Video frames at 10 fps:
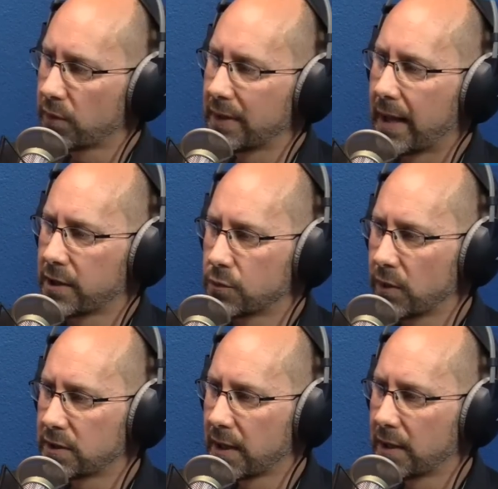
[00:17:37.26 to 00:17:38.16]
a larger
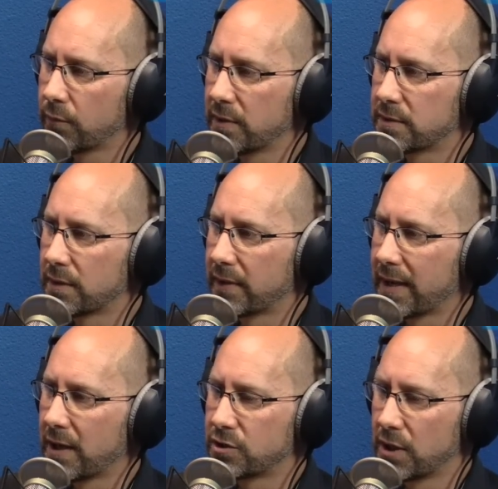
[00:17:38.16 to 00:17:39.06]
retailer is that they
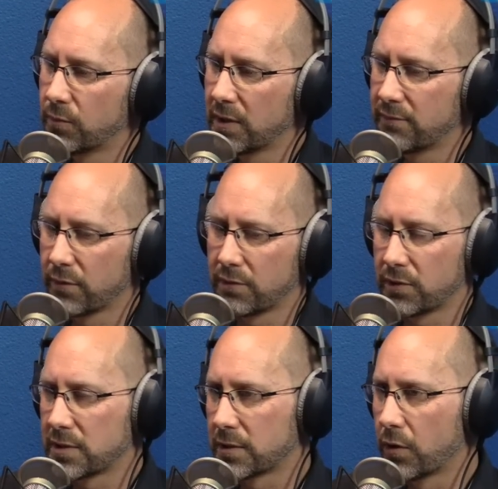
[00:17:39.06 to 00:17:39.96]
are generally very,
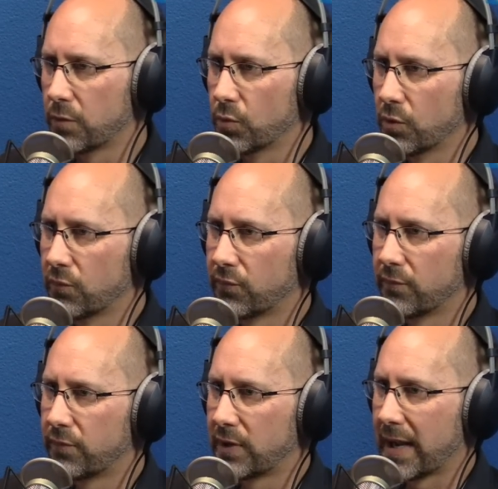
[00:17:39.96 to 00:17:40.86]
very slow to move,
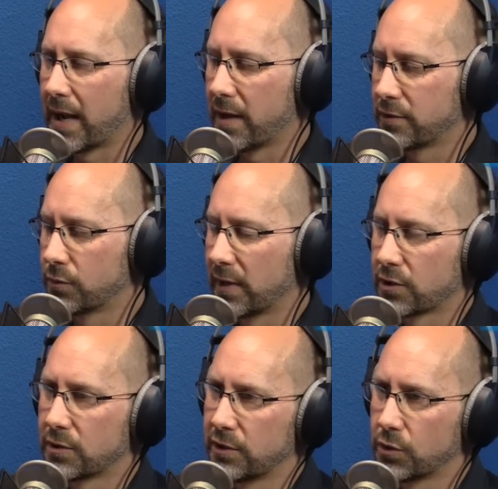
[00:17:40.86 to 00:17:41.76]
very hard to
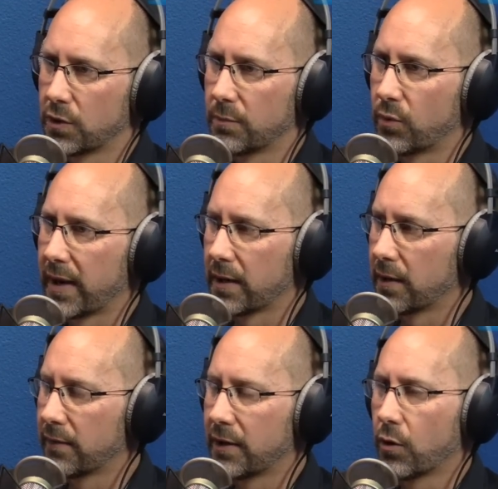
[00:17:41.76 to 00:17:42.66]
actually turn them around.
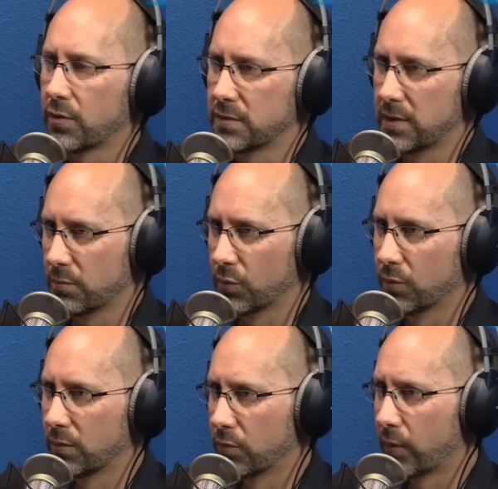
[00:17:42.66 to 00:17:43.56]
They're not as
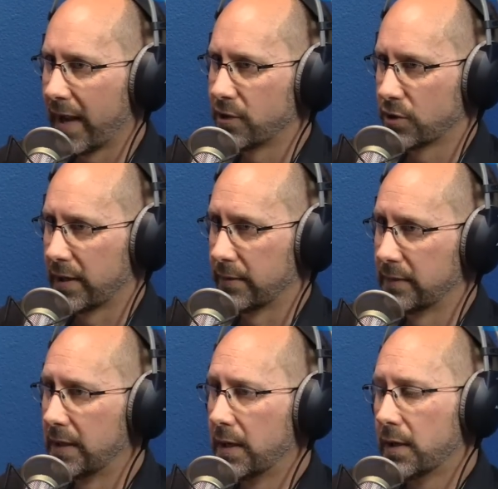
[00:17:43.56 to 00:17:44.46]
nimble or right. agile.
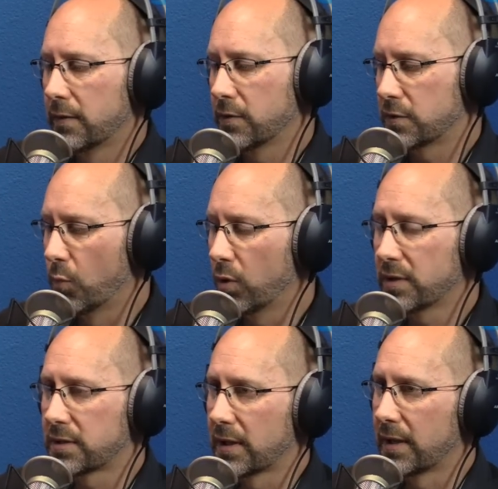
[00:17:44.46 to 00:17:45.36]
The smaller
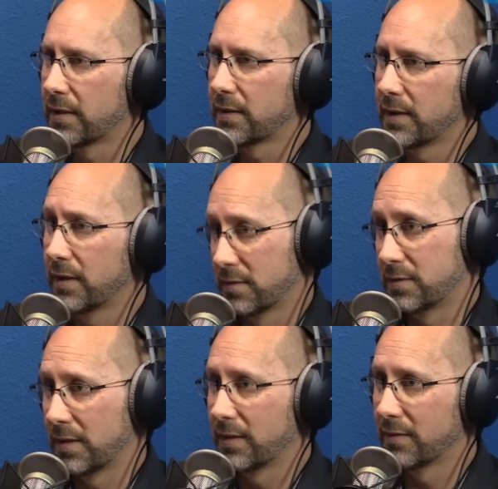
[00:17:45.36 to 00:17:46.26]
seller is
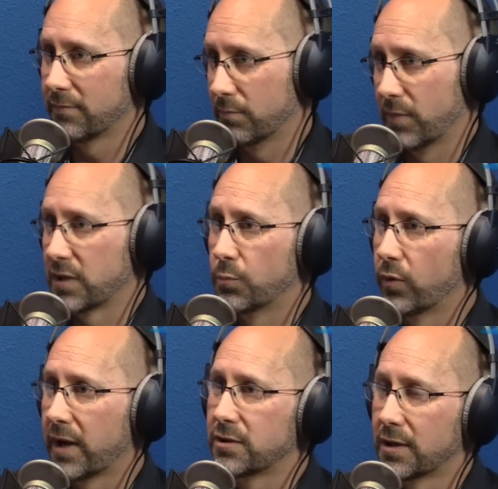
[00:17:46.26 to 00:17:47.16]
much more
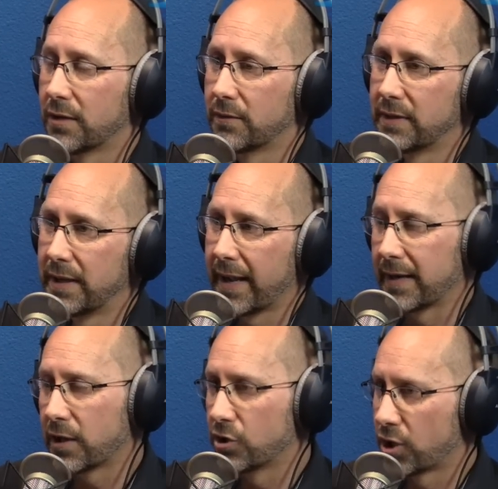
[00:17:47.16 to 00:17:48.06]
agile
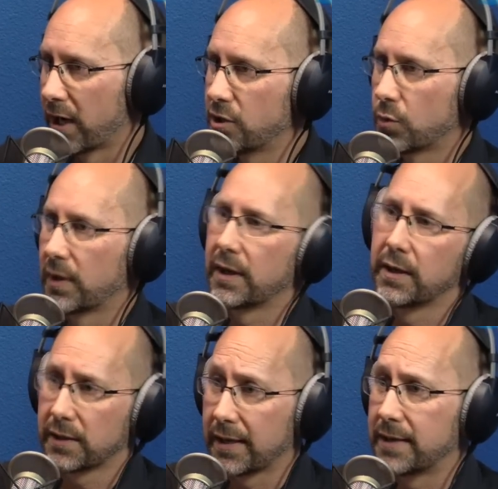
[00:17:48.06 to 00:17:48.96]
and can change quickly
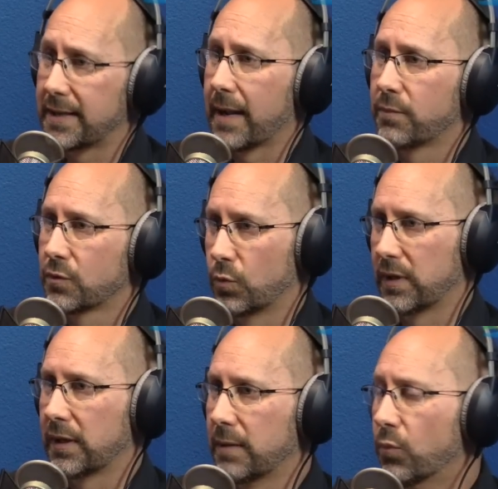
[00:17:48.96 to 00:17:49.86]
and can adapt
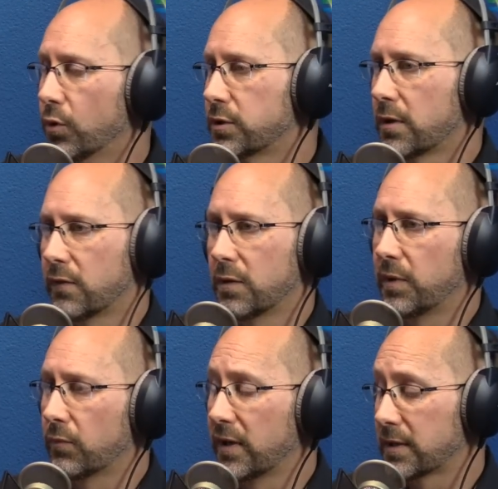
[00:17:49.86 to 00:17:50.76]
quickly, mm-hmm. more so than the
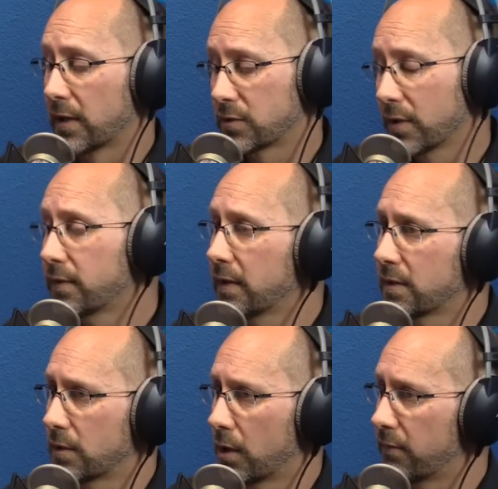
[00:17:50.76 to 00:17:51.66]
big retailer. So I think
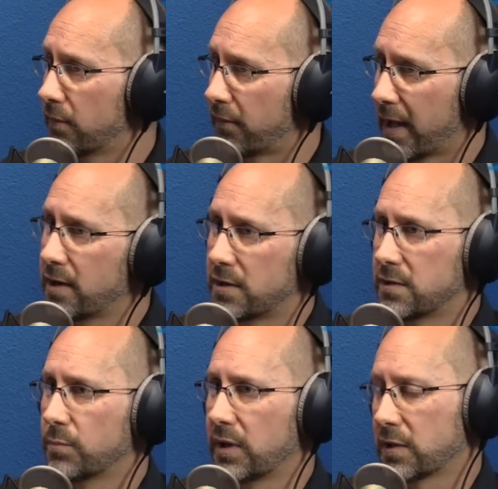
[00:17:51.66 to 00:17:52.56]
there's a lot of advantages
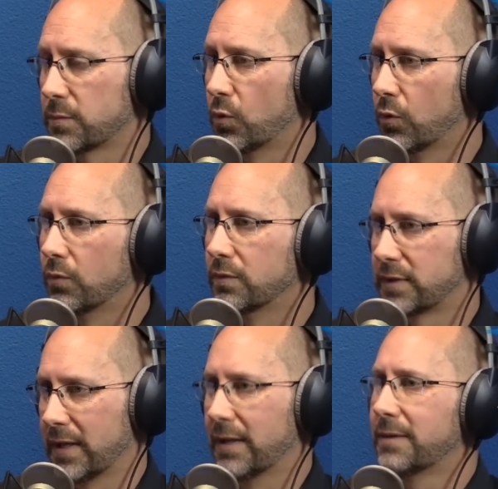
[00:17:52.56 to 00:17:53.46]
in being a small
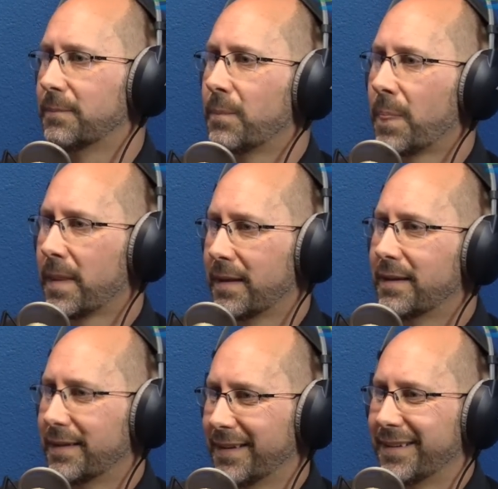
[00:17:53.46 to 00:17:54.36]
seller. I
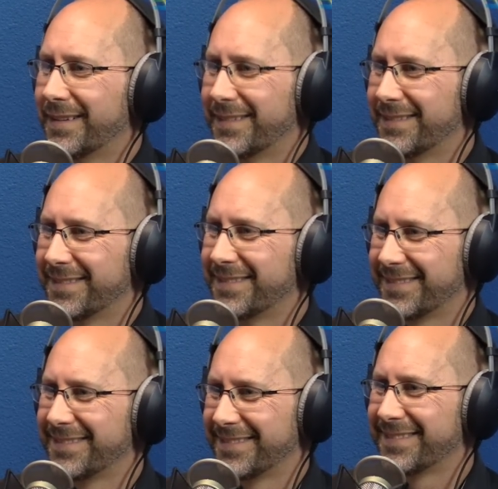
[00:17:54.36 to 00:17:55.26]
agree.
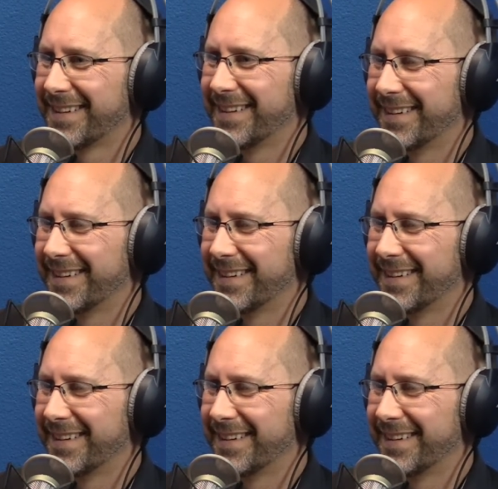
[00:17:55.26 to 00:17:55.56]
Yes. Yeah.